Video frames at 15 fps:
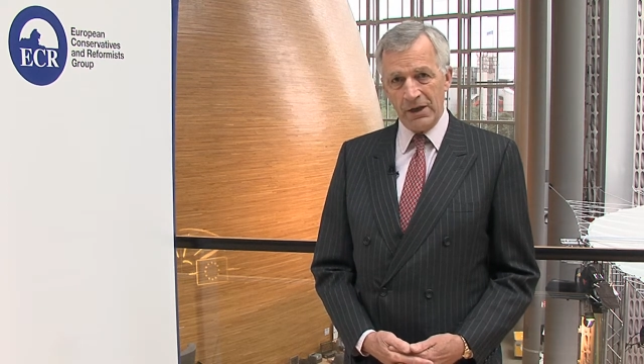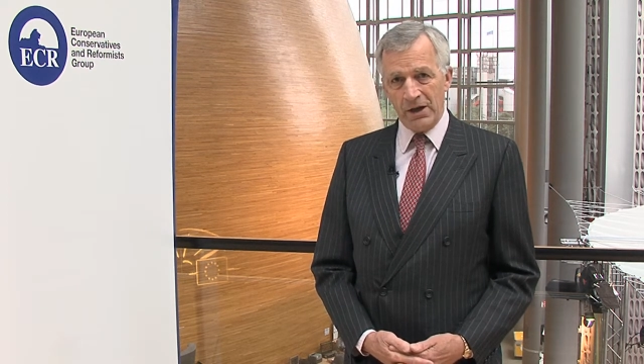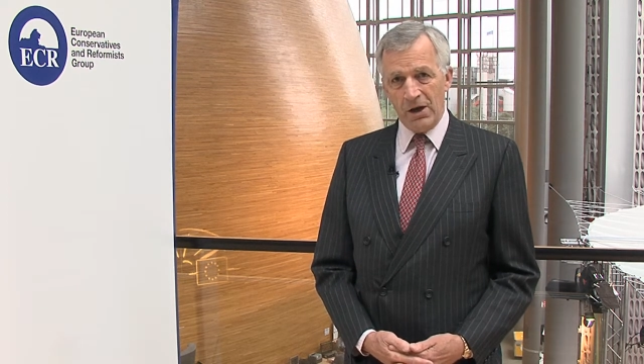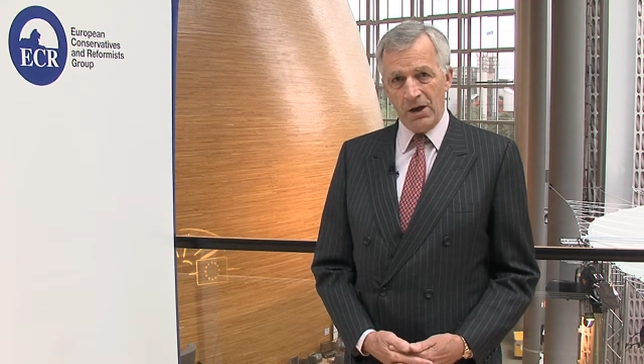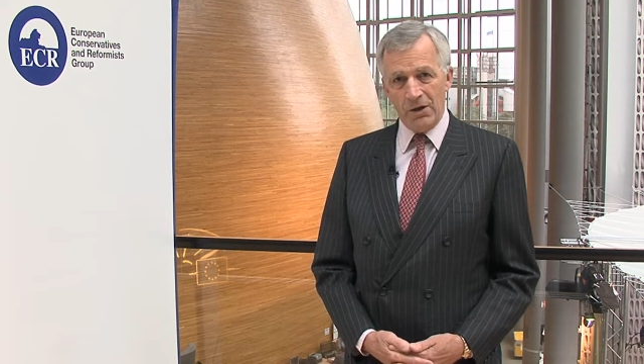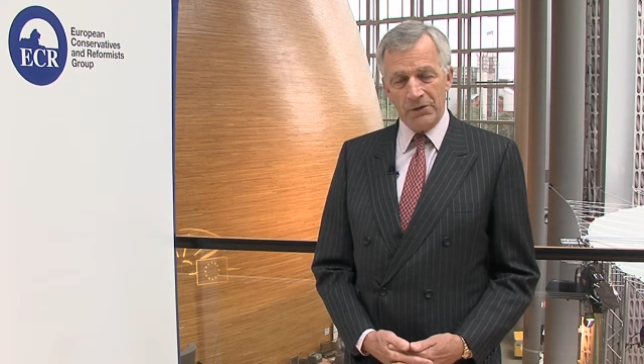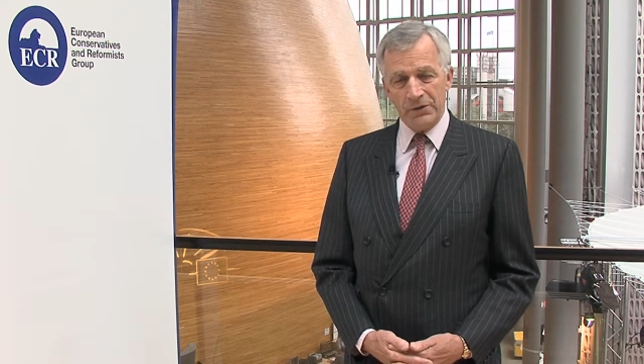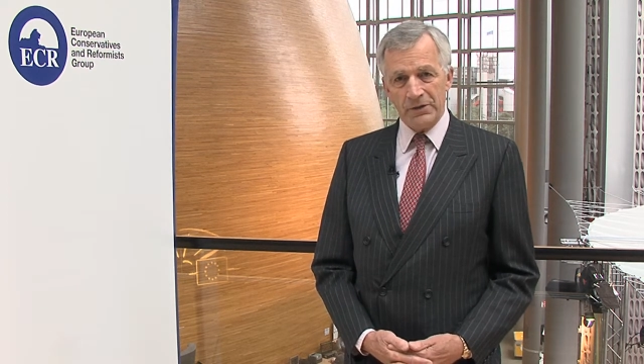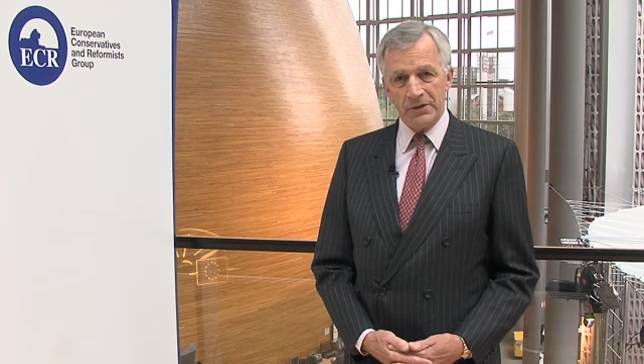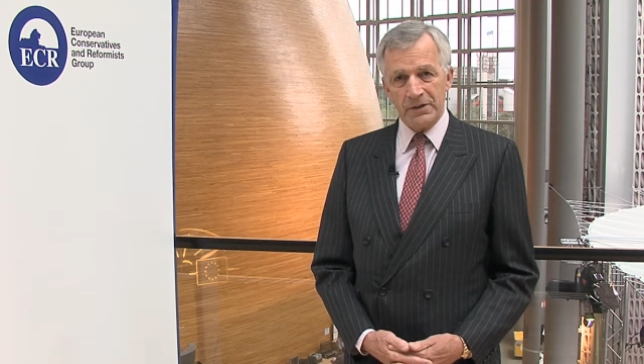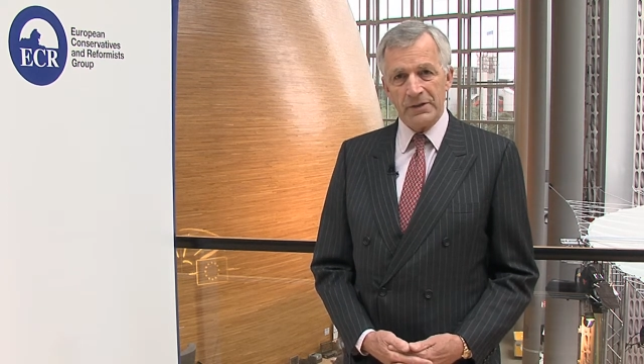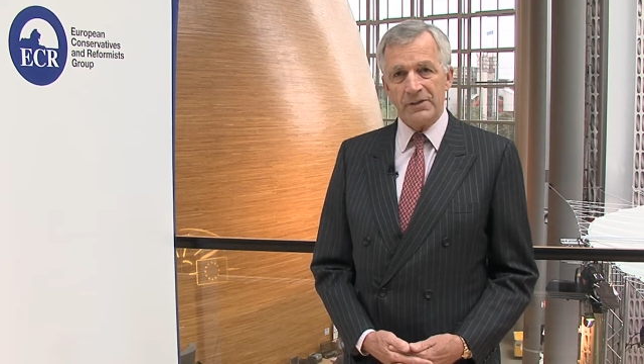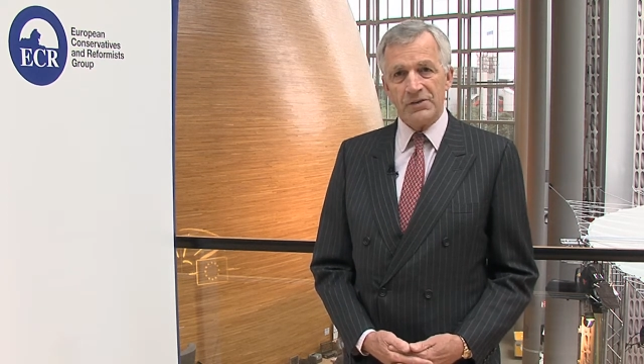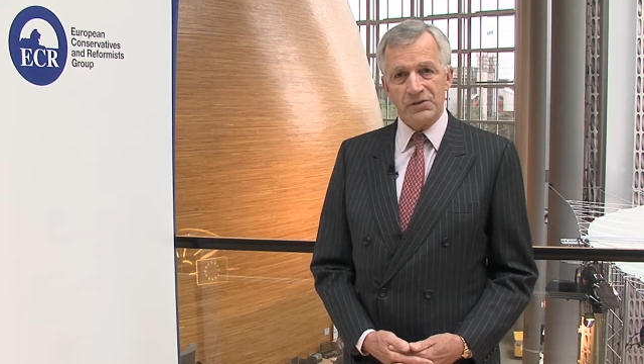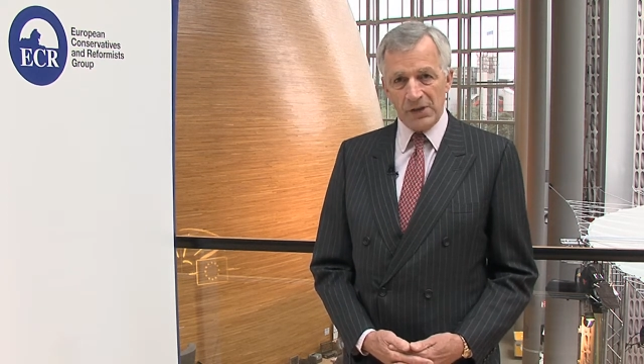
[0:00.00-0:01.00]
on
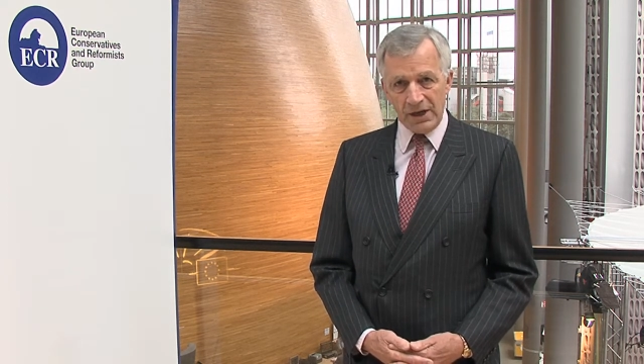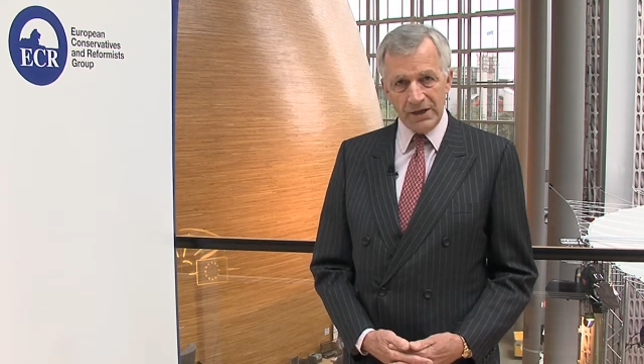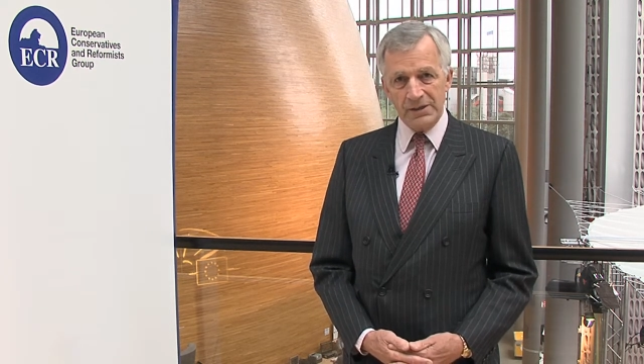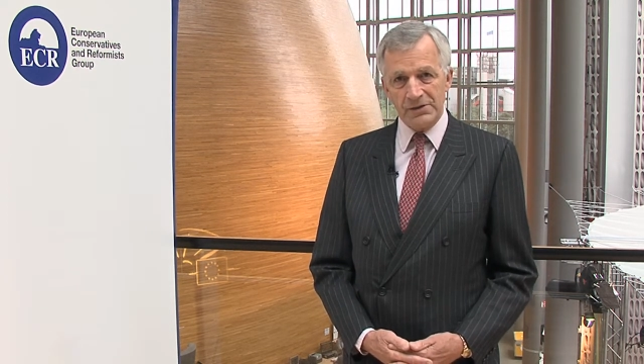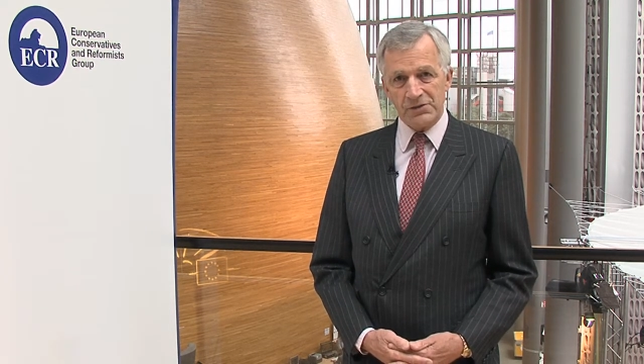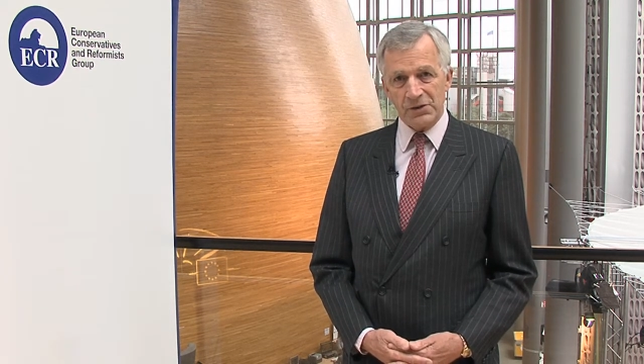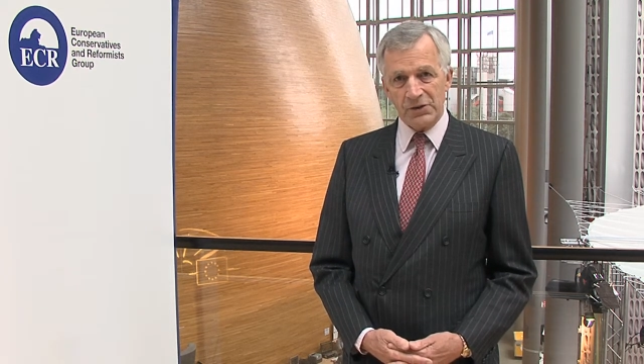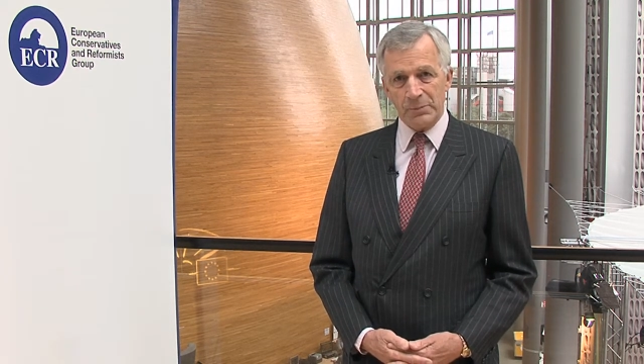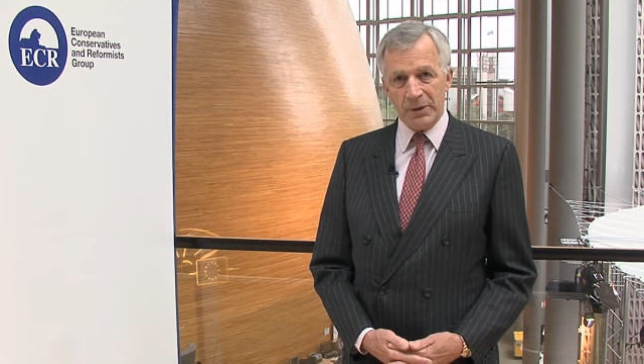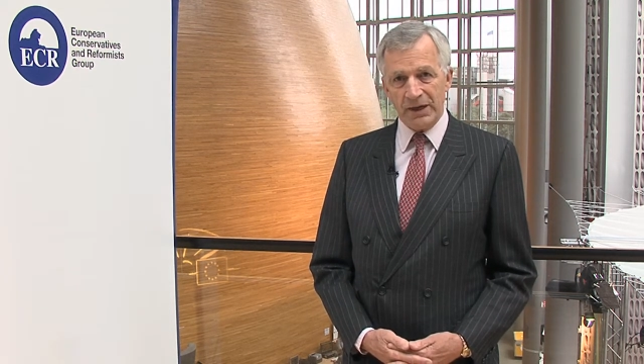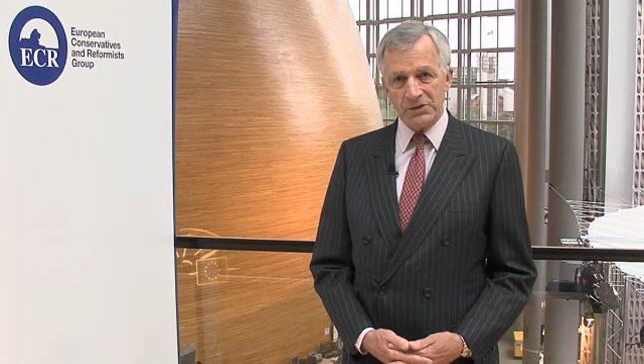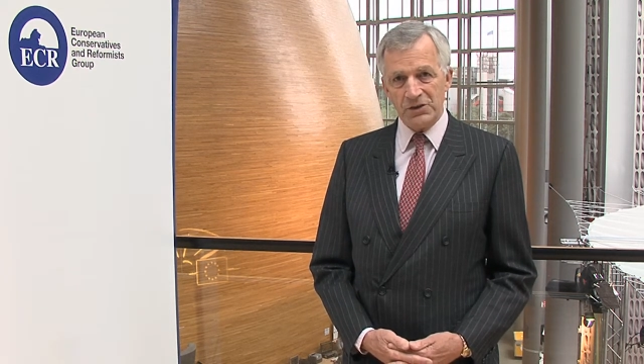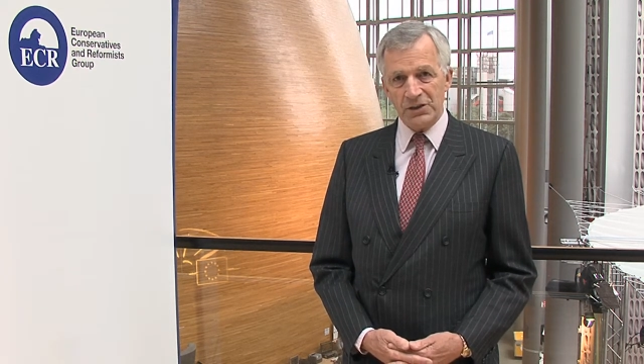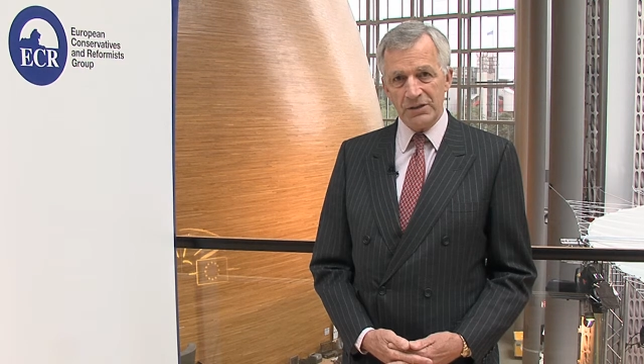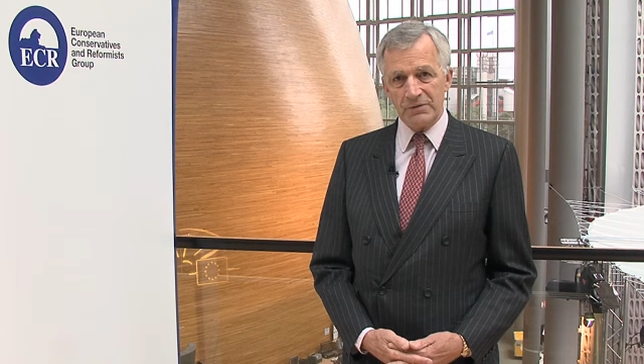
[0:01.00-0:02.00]
the size of the
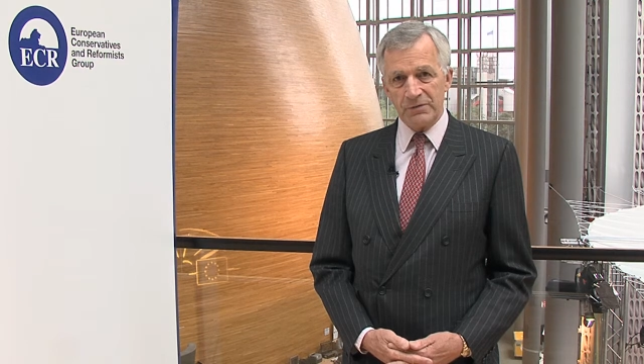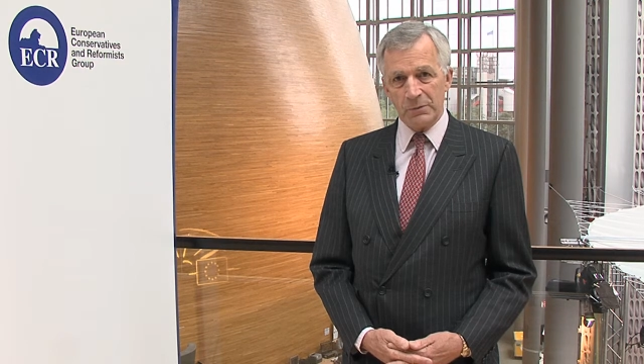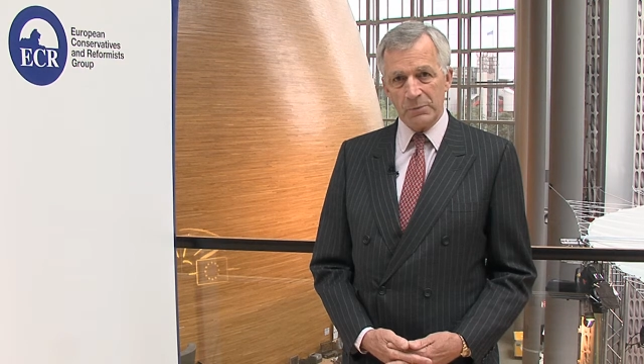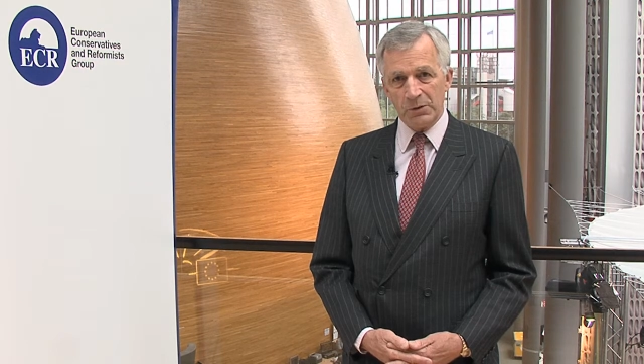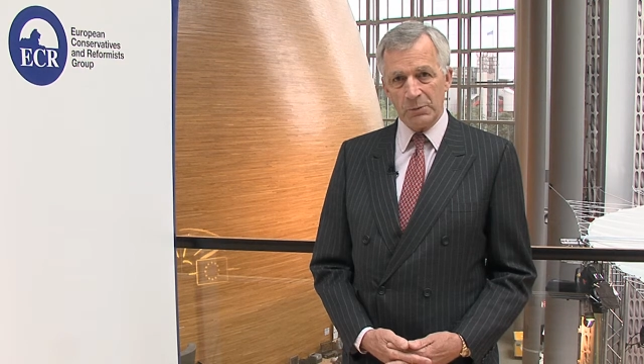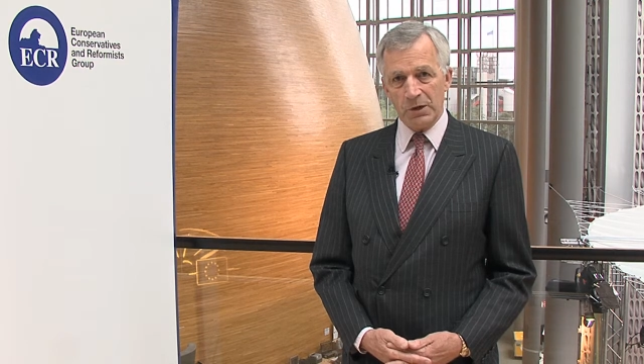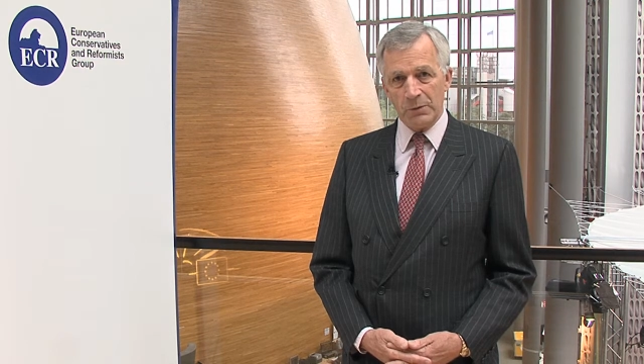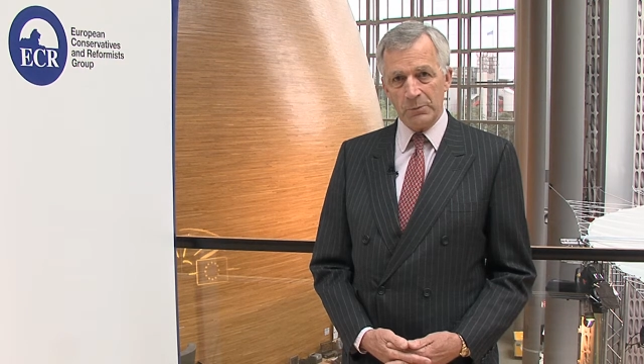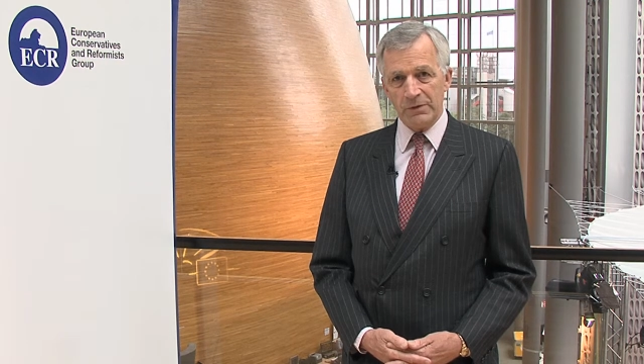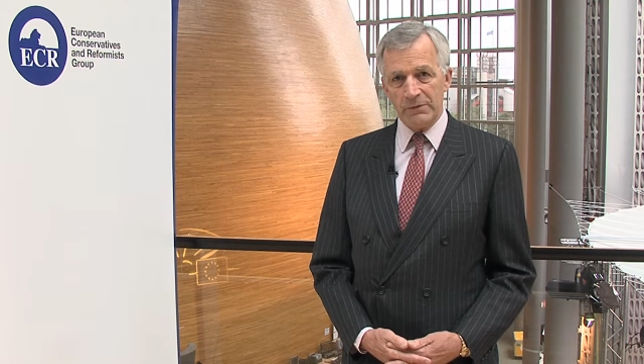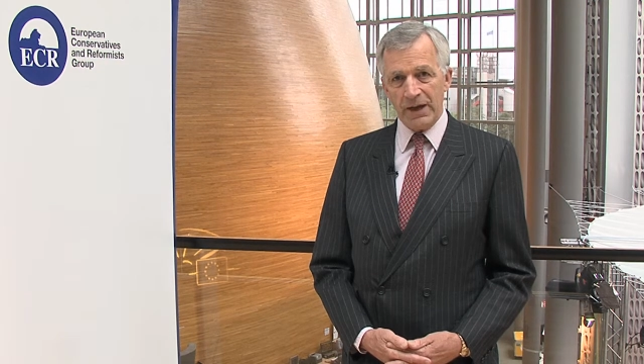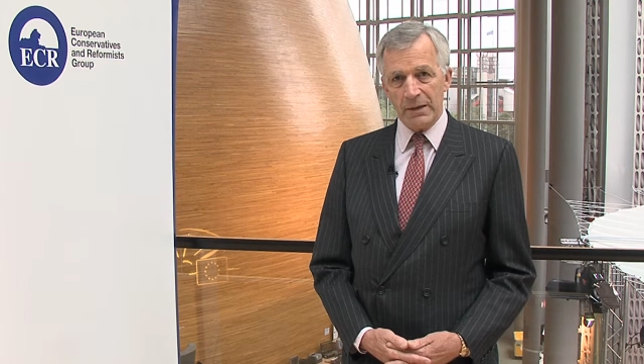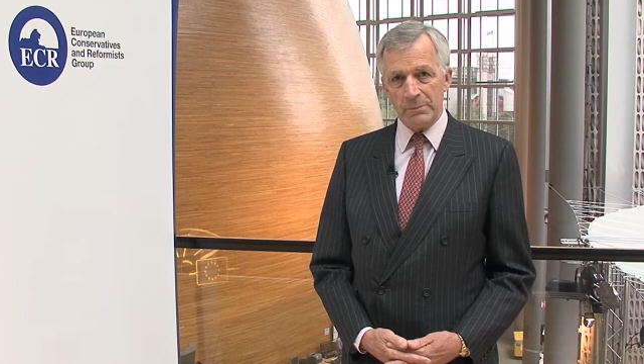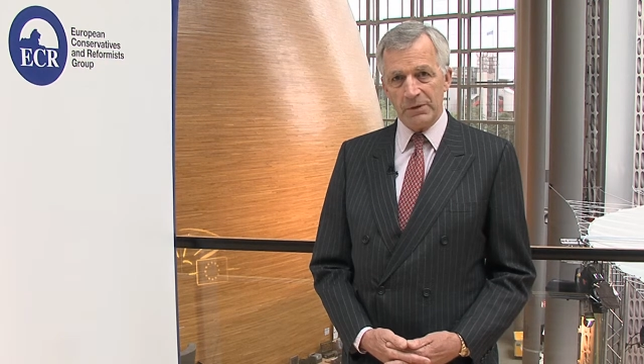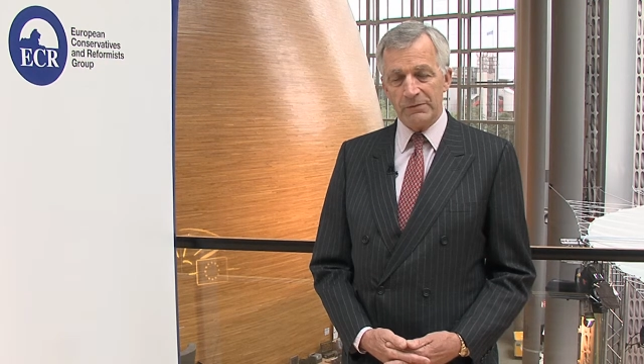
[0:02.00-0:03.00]
budget from the one we've had